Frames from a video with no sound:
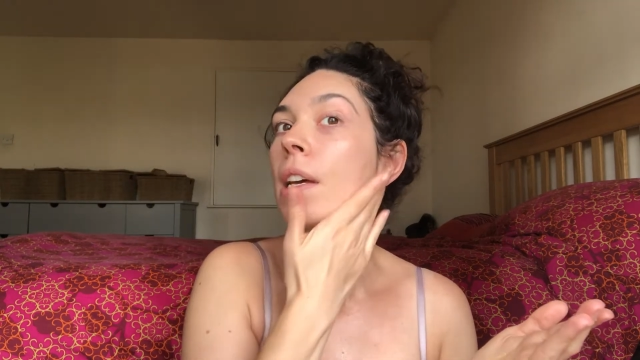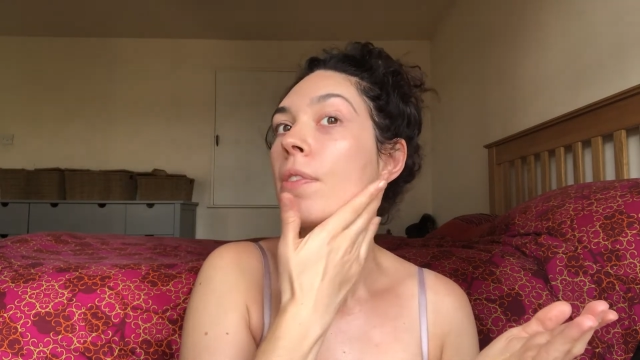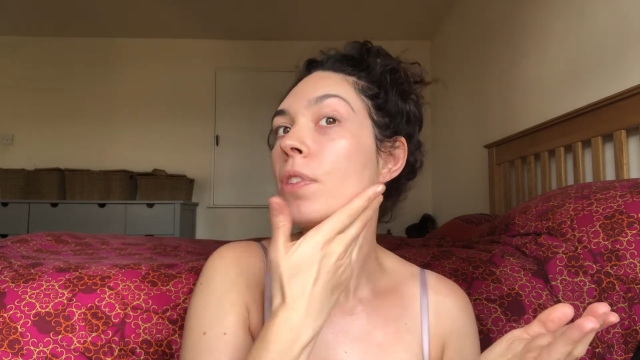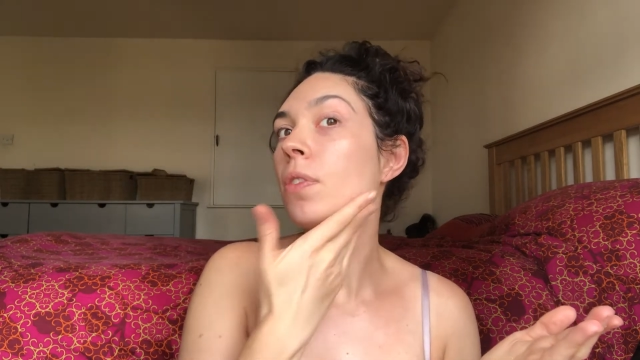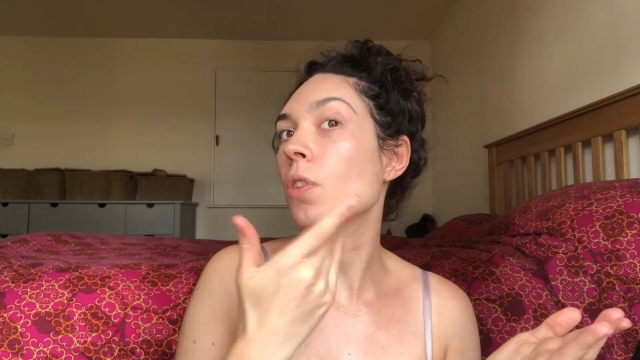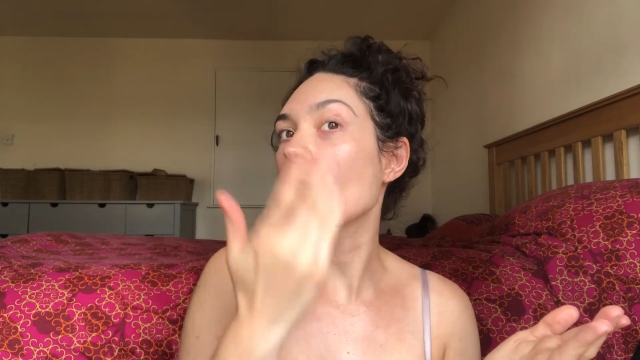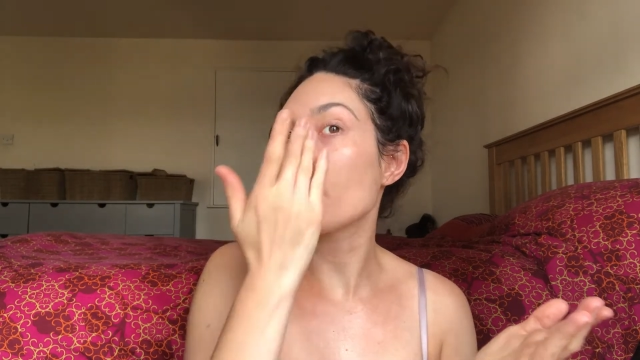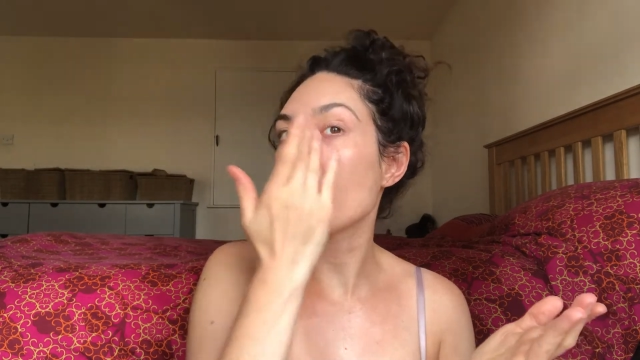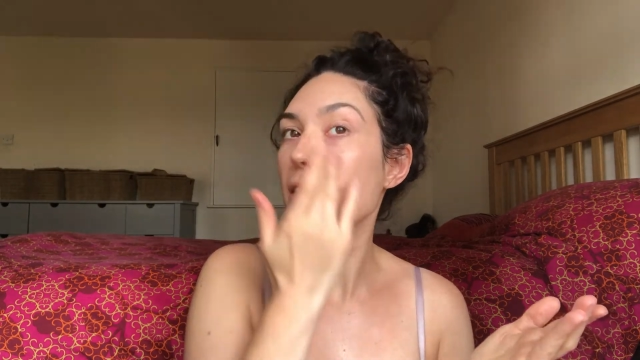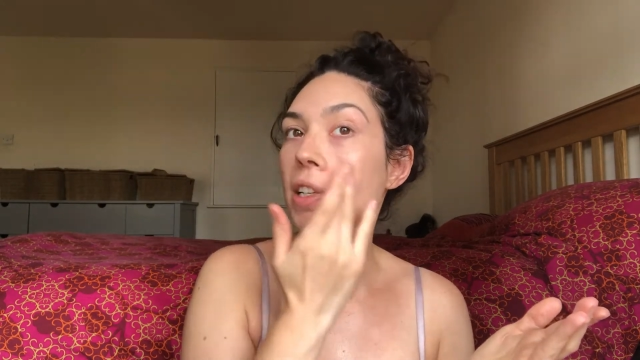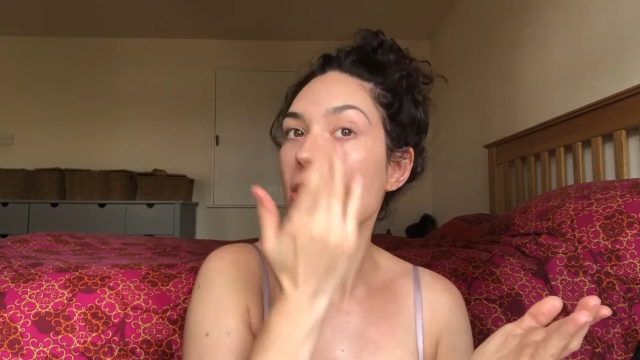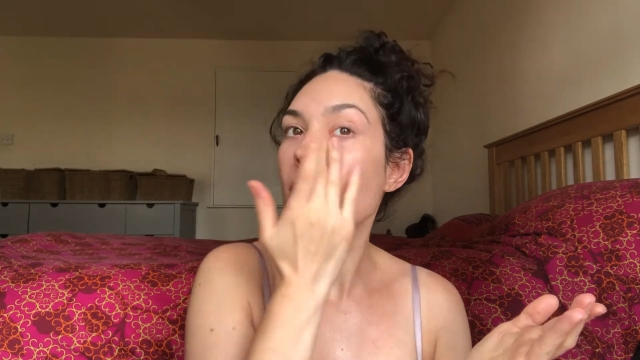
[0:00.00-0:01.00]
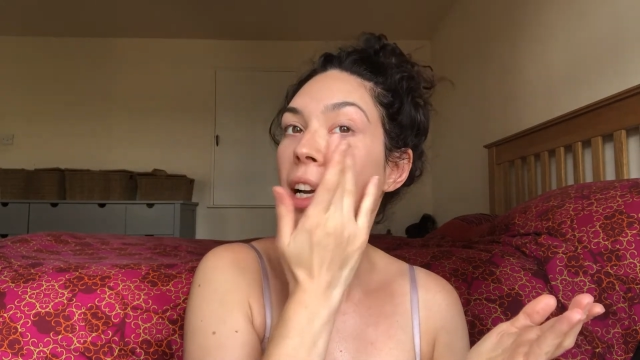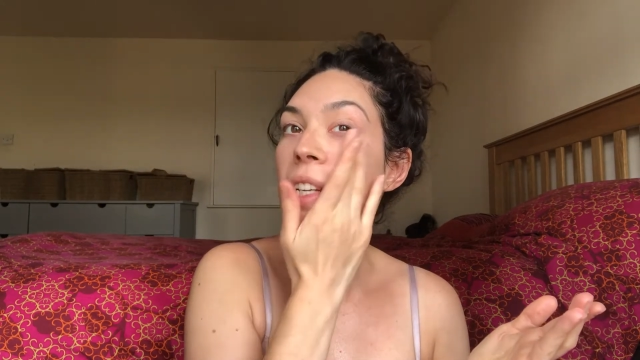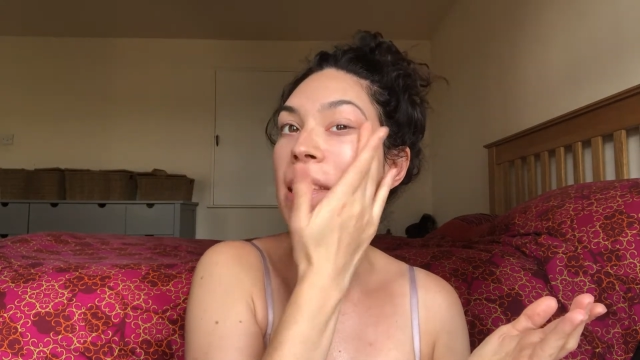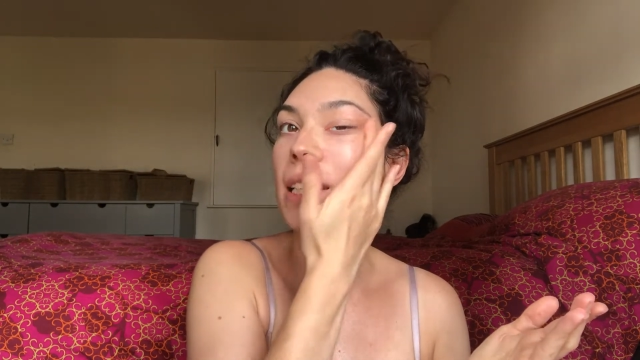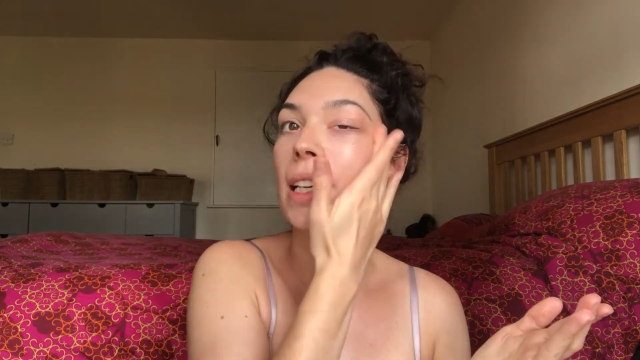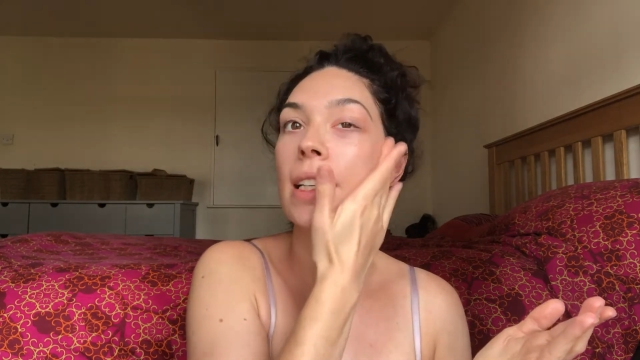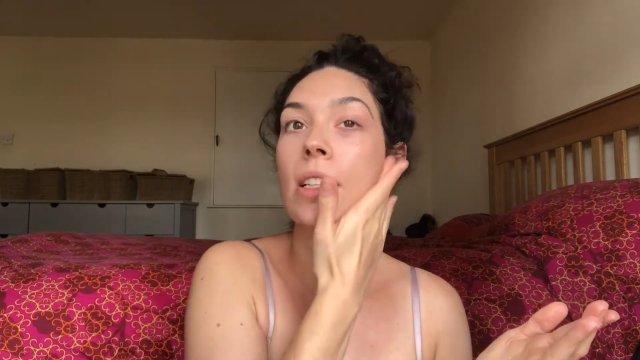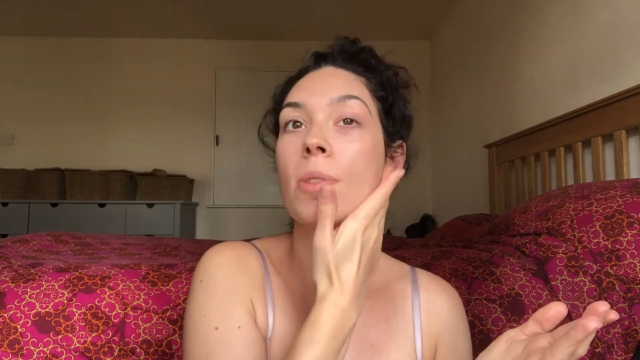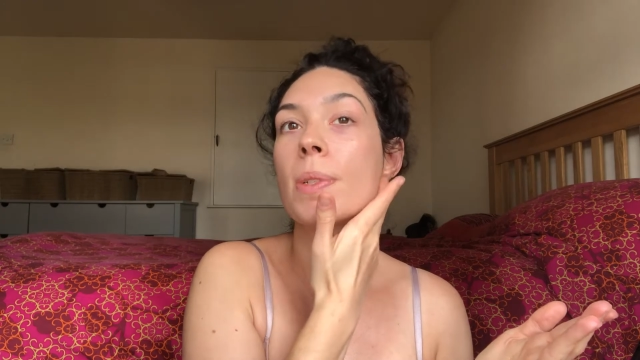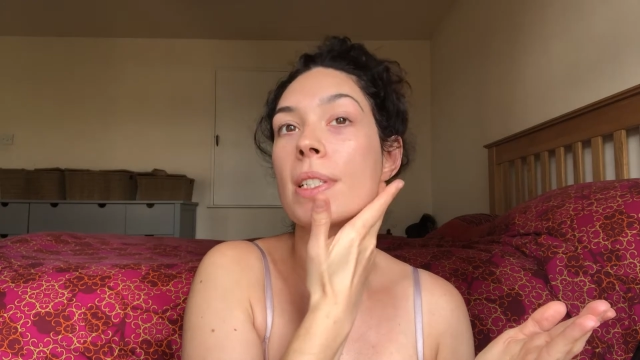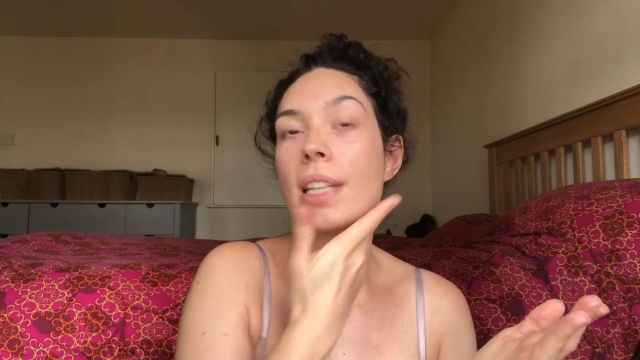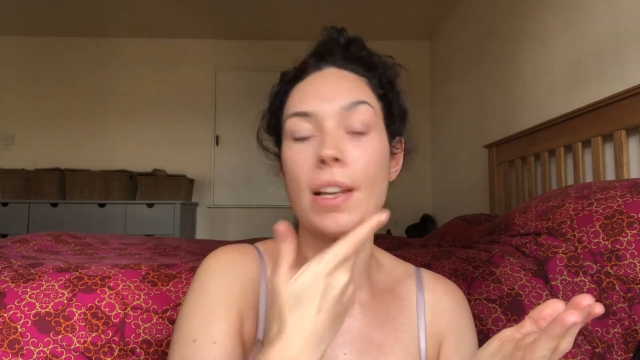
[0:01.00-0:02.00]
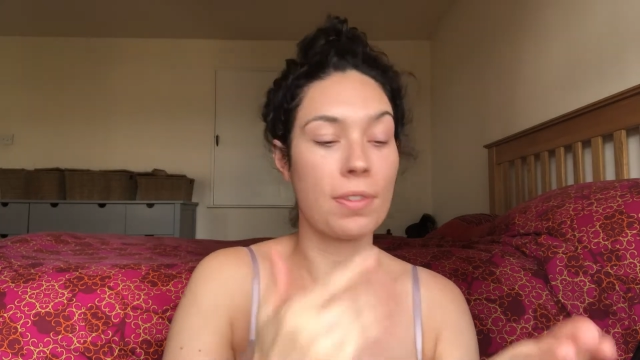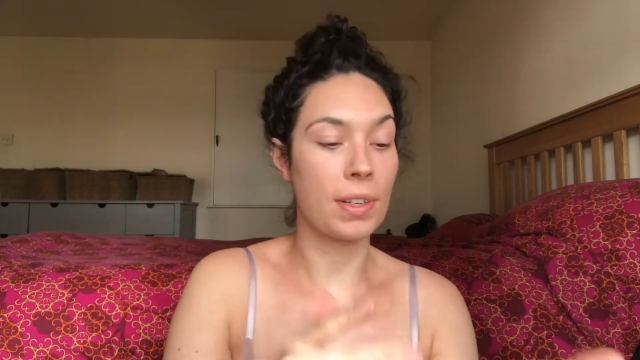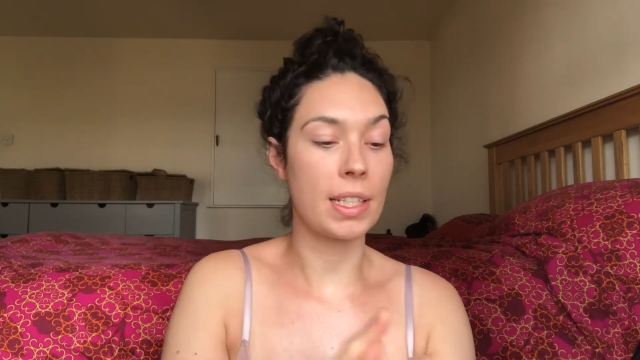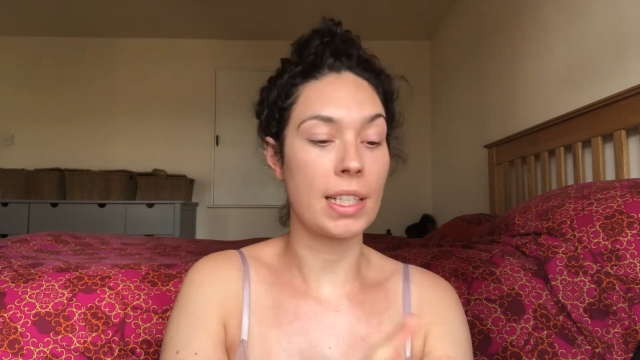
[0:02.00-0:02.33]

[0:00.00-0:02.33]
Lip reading: If you've got very dry skin, you would definitely